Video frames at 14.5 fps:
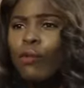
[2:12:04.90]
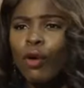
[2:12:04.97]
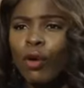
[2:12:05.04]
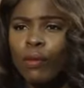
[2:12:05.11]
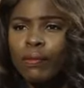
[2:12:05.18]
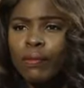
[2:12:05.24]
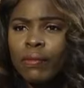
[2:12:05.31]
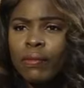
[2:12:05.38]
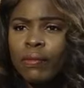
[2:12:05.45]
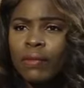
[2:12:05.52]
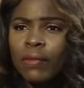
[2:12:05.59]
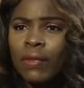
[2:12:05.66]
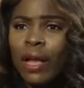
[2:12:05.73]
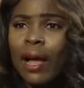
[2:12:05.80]
How,
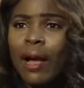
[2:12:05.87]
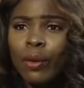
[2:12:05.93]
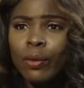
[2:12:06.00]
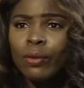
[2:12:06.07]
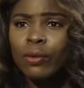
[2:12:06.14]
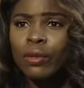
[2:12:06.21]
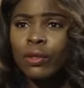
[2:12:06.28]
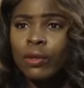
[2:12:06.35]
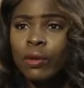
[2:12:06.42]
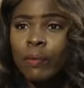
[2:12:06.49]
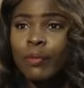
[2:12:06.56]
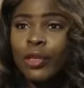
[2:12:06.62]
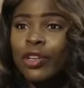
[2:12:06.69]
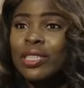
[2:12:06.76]
Mom?
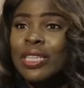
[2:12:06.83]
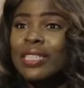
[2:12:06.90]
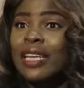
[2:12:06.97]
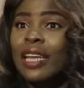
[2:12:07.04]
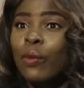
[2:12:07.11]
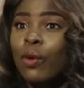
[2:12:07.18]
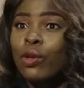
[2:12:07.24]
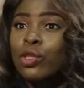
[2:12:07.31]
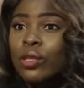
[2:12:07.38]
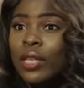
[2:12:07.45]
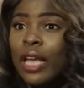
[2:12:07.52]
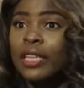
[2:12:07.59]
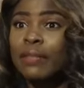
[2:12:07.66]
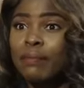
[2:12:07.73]
How? Because I said I
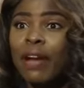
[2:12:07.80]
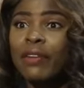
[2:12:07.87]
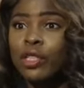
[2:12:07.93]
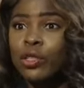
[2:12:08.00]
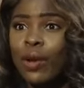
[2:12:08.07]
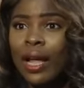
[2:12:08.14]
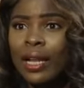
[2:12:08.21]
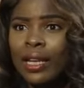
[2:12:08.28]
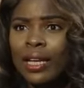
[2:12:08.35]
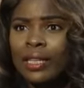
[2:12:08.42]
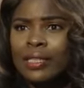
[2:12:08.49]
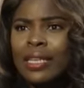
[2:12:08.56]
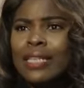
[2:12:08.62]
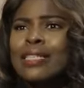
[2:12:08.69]
want to get married to
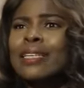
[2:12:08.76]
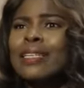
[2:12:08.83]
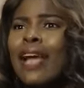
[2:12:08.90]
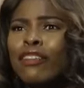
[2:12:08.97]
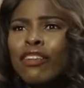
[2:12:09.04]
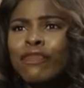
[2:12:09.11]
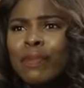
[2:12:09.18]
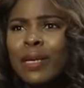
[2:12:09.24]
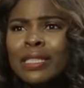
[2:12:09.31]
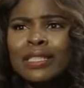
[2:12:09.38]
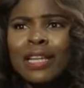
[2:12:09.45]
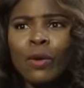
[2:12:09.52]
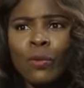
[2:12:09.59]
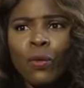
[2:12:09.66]
Alex. He's the kind
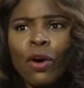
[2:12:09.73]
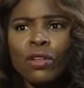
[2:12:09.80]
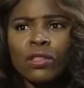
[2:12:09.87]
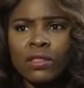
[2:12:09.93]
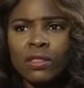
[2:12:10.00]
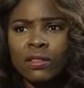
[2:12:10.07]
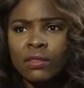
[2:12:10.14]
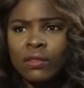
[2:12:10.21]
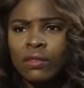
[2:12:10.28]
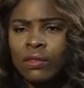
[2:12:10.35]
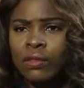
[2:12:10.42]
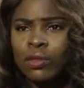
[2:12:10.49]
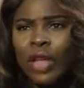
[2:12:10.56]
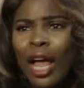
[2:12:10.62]
of person I want.
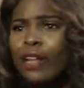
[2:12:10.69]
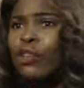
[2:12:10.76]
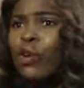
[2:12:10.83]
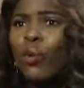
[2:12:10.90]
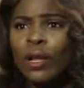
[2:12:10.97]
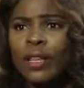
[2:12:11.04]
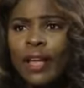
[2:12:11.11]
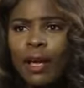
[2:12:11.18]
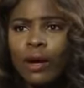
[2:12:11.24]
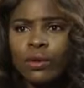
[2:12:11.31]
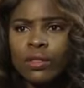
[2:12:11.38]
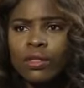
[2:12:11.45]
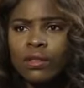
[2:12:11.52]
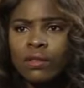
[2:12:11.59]
And no one